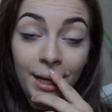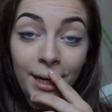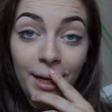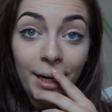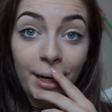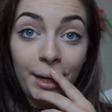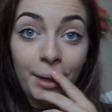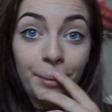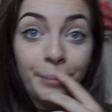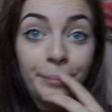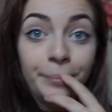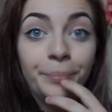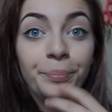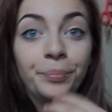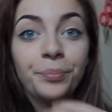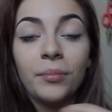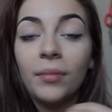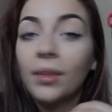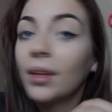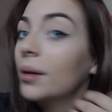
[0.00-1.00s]

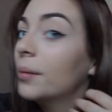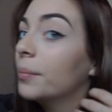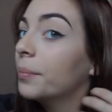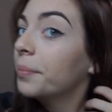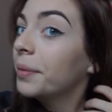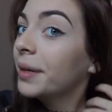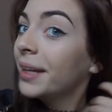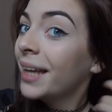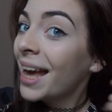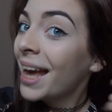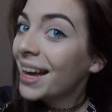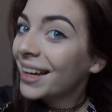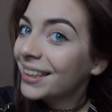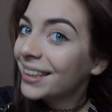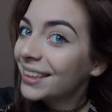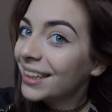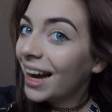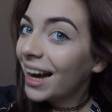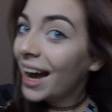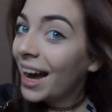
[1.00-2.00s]
Yeah,
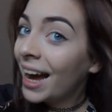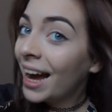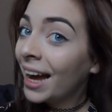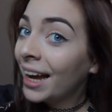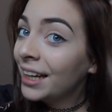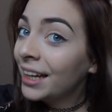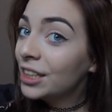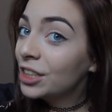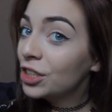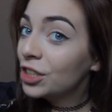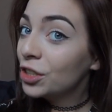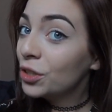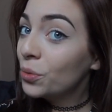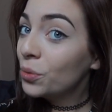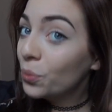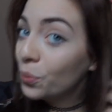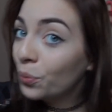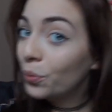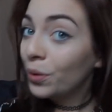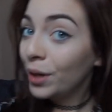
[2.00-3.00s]
I
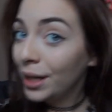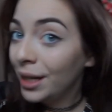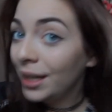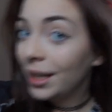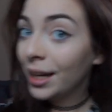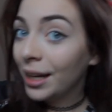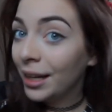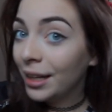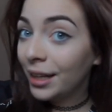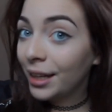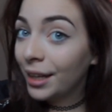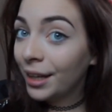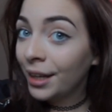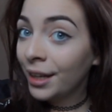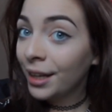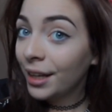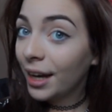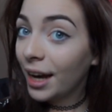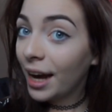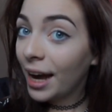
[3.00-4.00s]
do really like
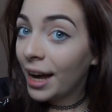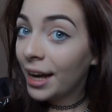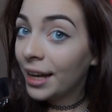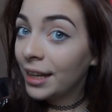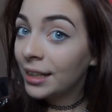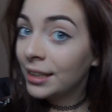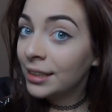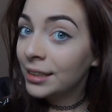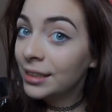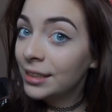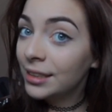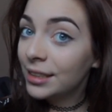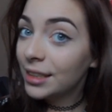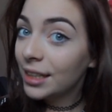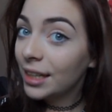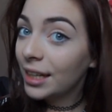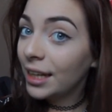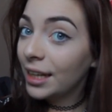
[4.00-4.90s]
it and